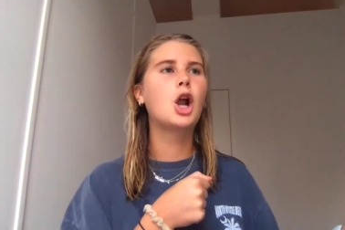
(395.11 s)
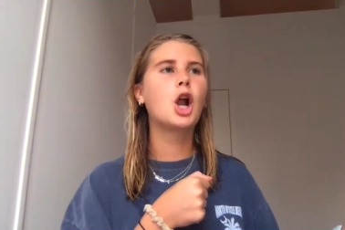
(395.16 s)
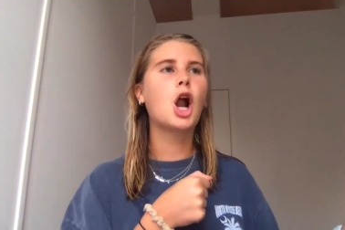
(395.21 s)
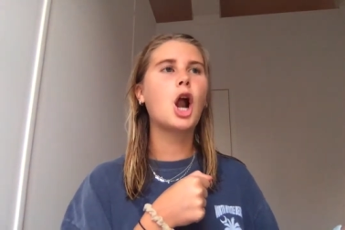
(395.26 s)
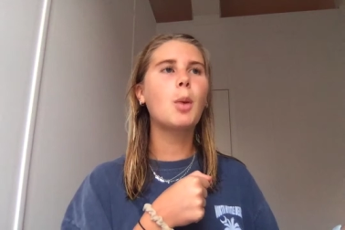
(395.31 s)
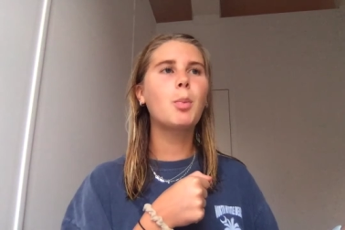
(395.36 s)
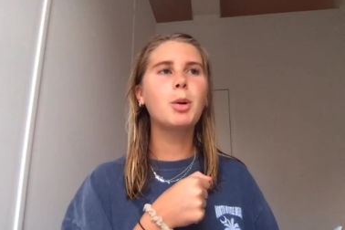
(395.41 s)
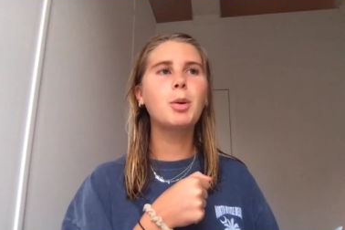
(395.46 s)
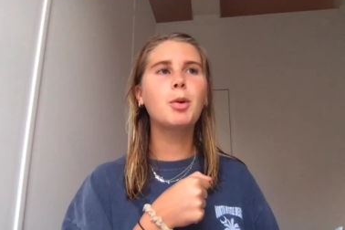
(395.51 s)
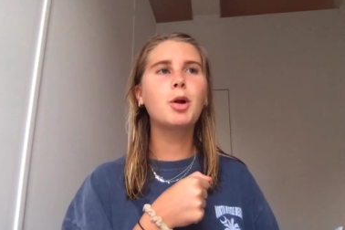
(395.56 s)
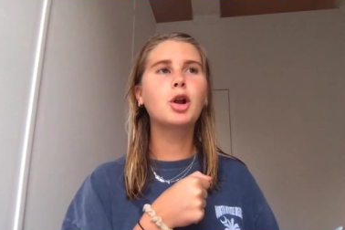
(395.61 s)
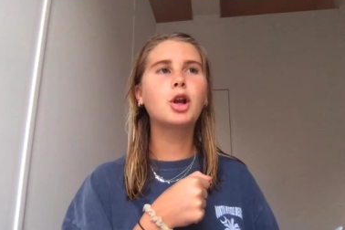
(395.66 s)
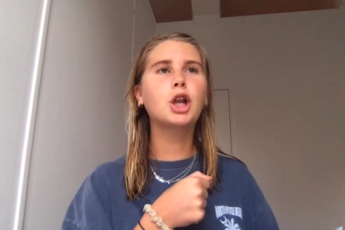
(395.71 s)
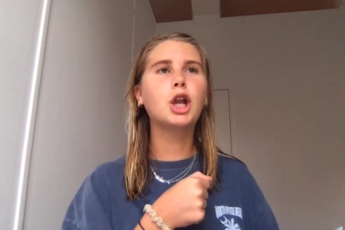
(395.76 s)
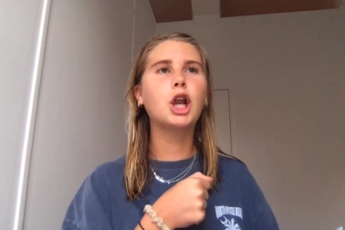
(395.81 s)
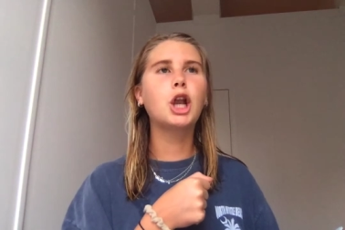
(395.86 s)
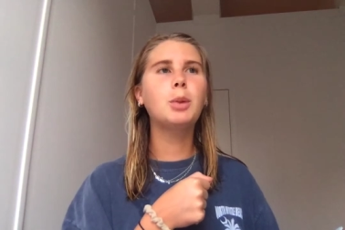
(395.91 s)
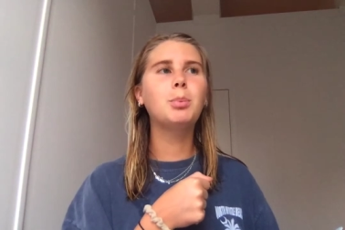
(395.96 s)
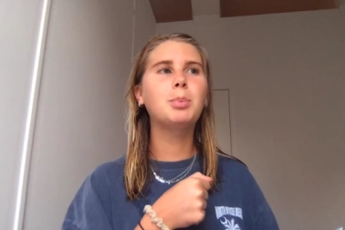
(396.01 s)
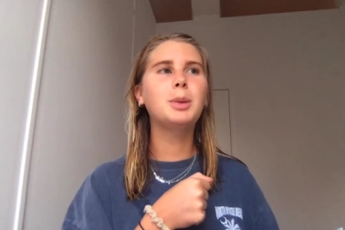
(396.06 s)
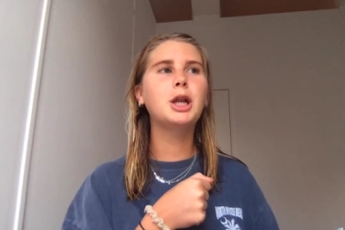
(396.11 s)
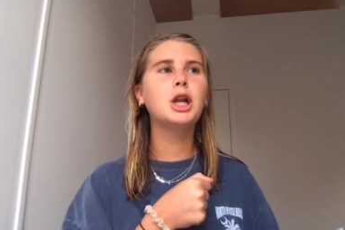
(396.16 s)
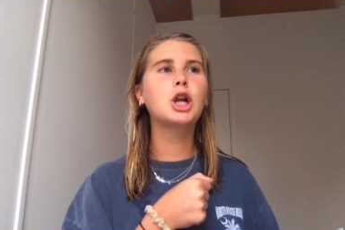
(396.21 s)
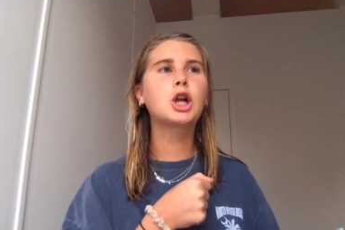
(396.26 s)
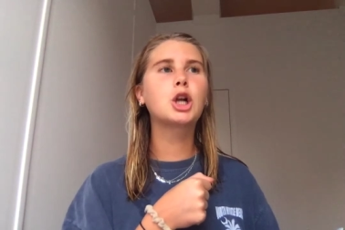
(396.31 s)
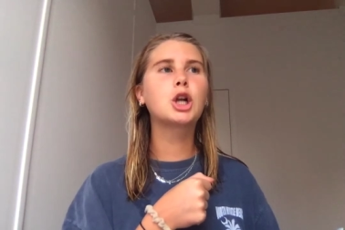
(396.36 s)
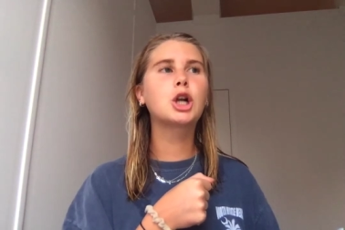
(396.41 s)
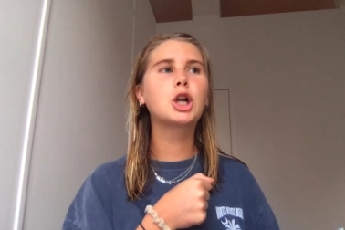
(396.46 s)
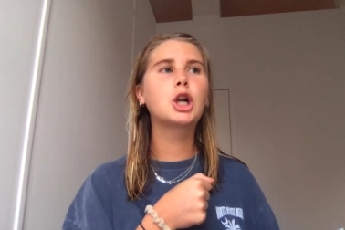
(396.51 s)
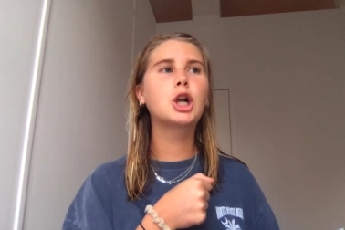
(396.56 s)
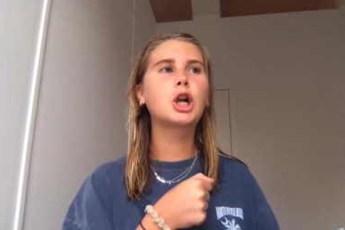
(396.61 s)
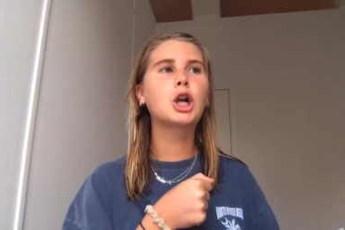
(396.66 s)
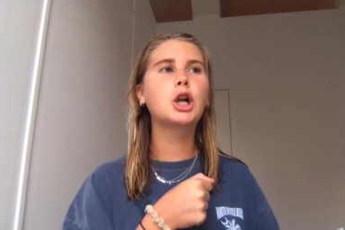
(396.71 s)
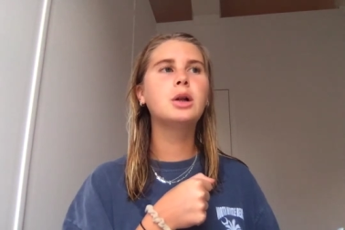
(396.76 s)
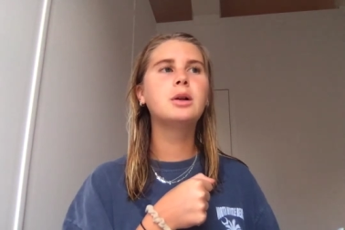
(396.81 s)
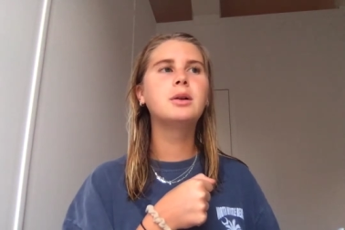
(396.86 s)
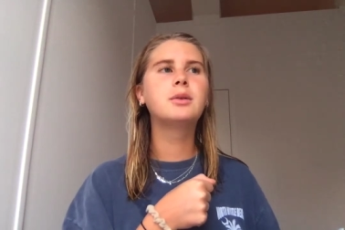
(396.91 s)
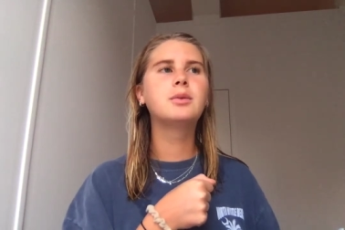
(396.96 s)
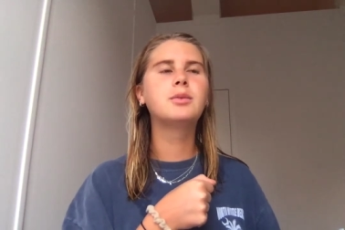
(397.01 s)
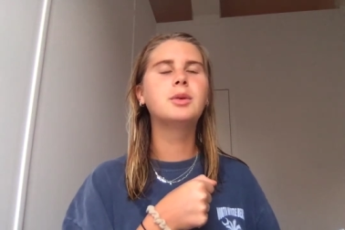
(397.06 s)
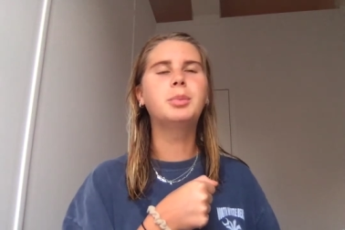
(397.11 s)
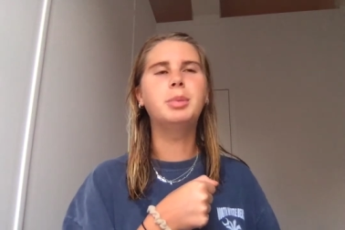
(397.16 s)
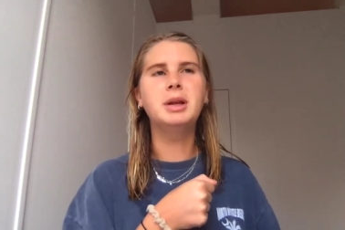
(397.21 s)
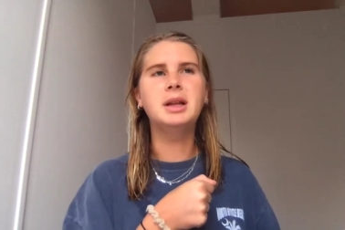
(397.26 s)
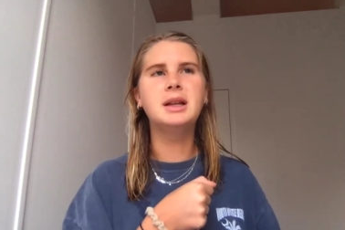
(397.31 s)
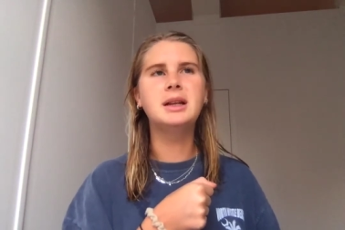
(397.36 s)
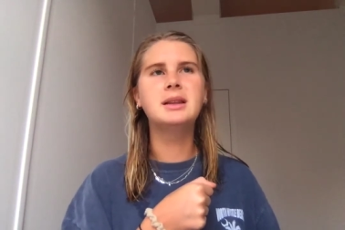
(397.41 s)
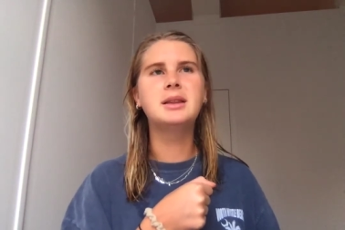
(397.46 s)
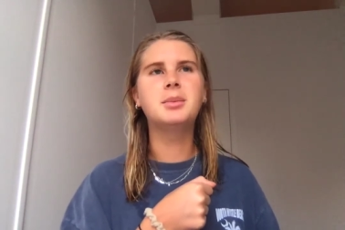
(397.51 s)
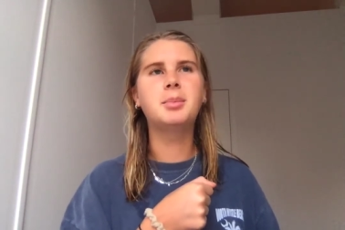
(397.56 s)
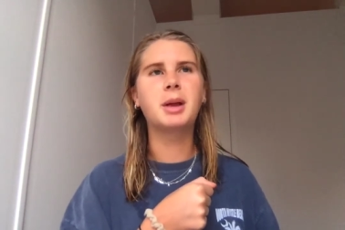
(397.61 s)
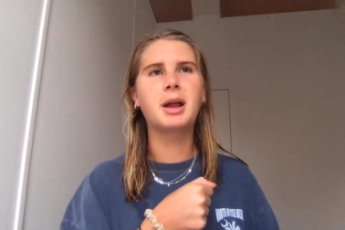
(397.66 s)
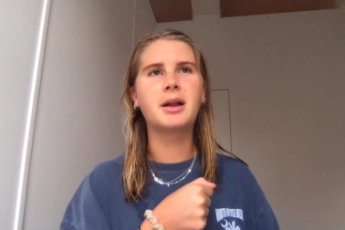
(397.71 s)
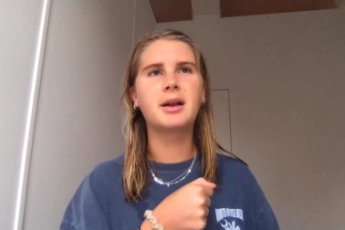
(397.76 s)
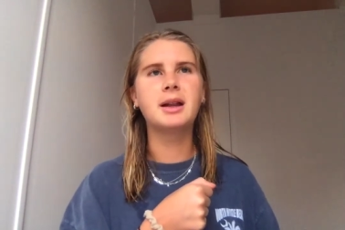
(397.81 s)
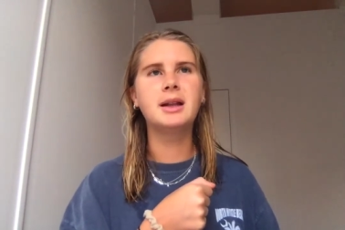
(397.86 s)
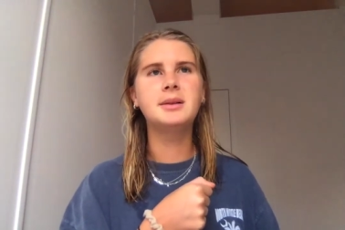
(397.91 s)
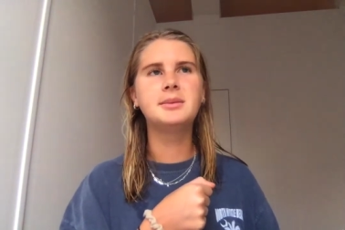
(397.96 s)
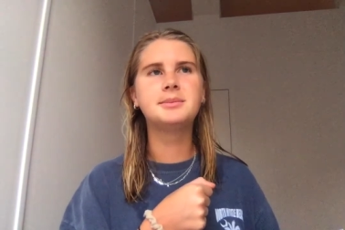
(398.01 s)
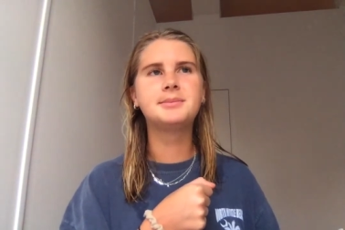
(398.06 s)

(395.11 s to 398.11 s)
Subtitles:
"Happy birthday, Peter," repeated the parrot.